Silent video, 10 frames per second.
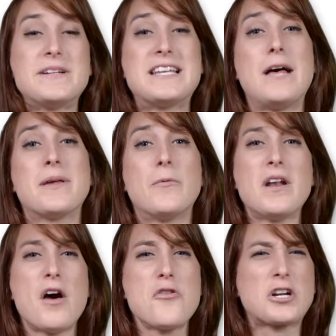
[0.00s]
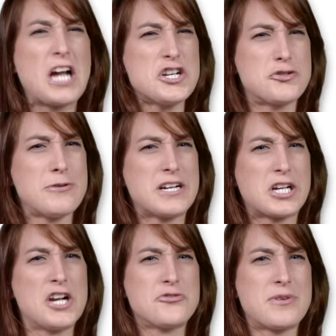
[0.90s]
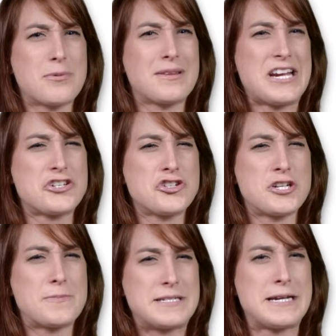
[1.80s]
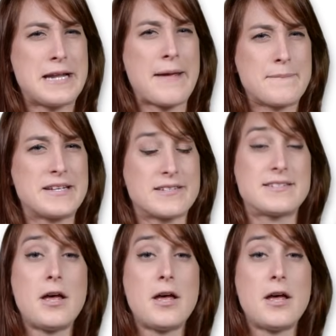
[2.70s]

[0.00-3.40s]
But tell me, what other country-to-country relationships did I miss?